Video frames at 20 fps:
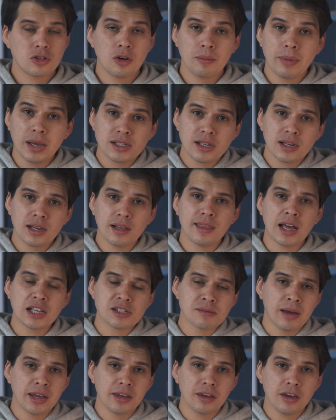So basically
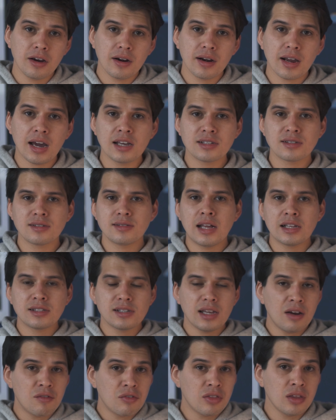that's my gear, guys.
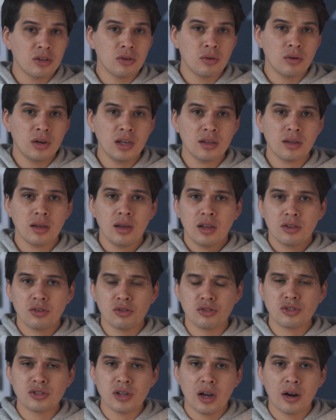That's everything you need
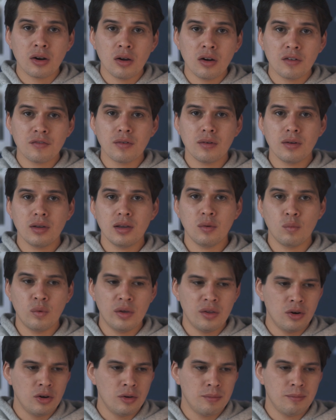to start off,
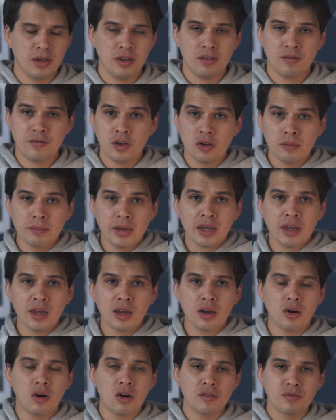whether it be
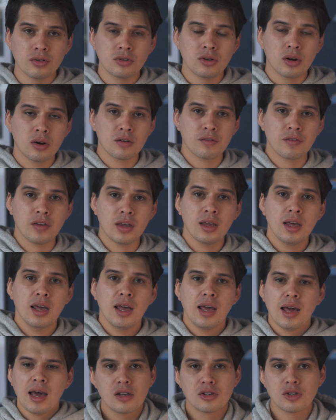filmmaking or photography.
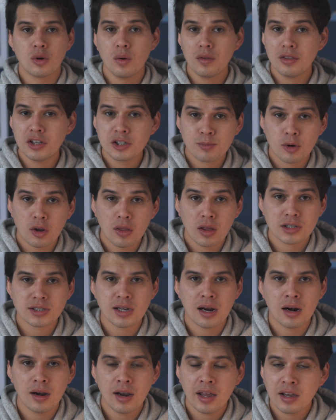So all these products
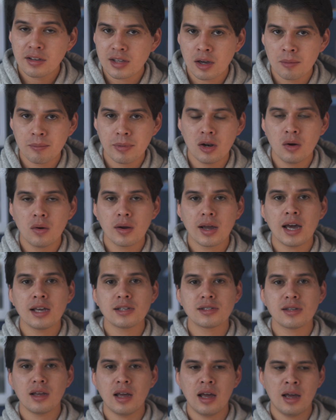are linked down below,
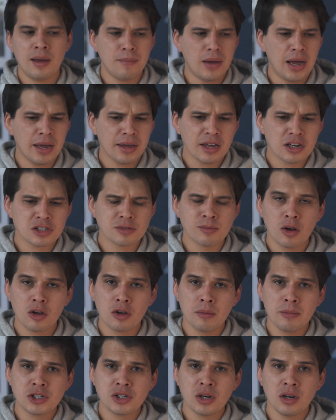guys. I get a small
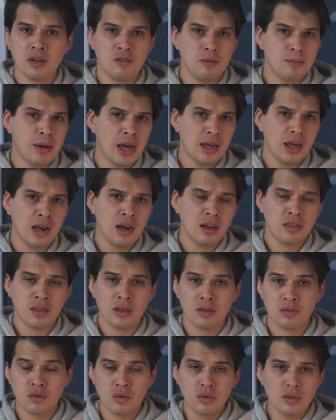commission if you buy
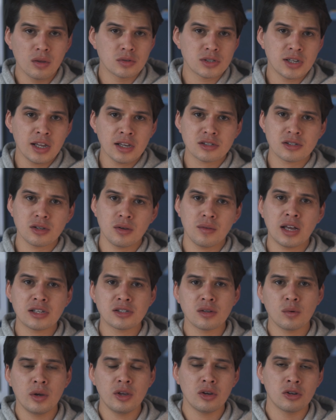anything through those links, so
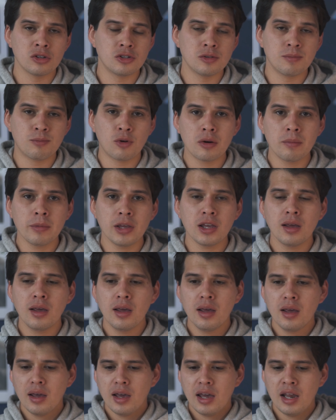that's a way you can support me.
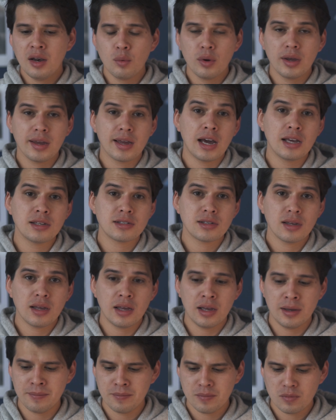Anyway, guys,
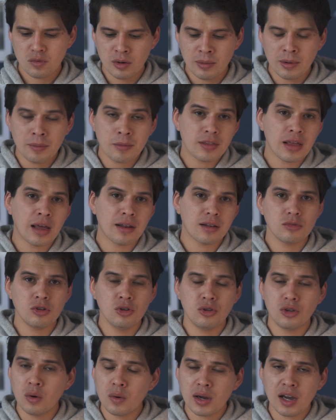remember that
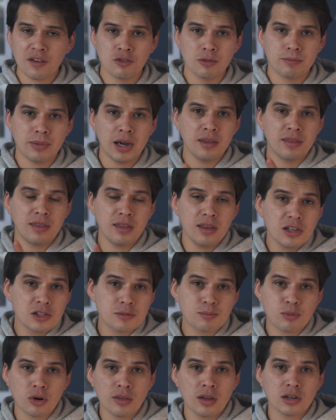you don't have to buy
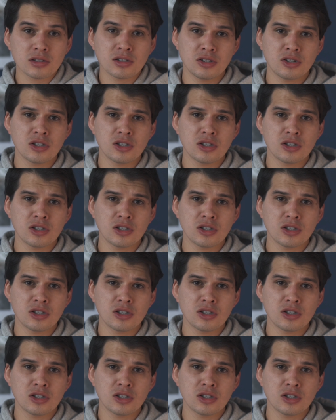these products.